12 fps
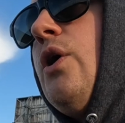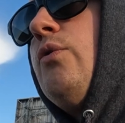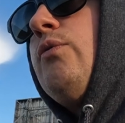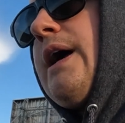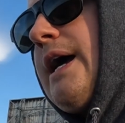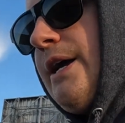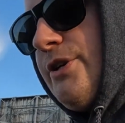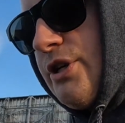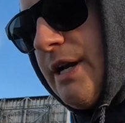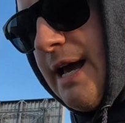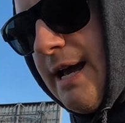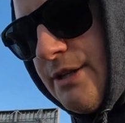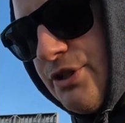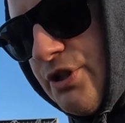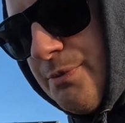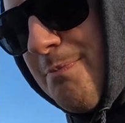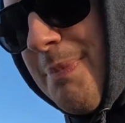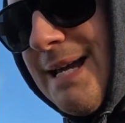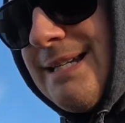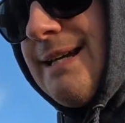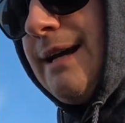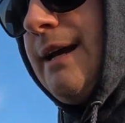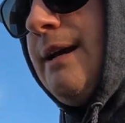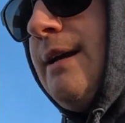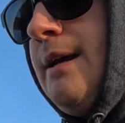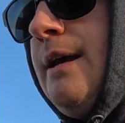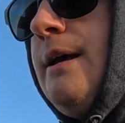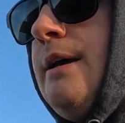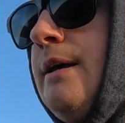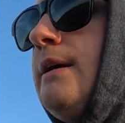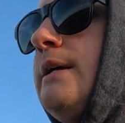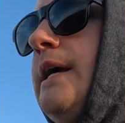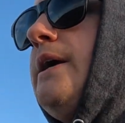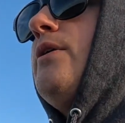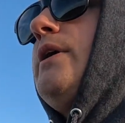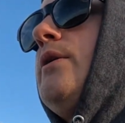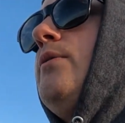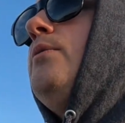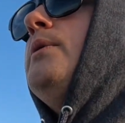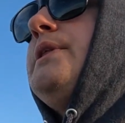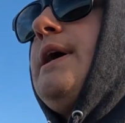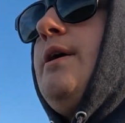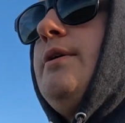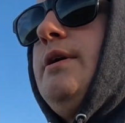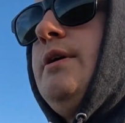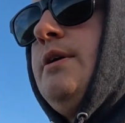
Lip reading: range and has just basic gearing without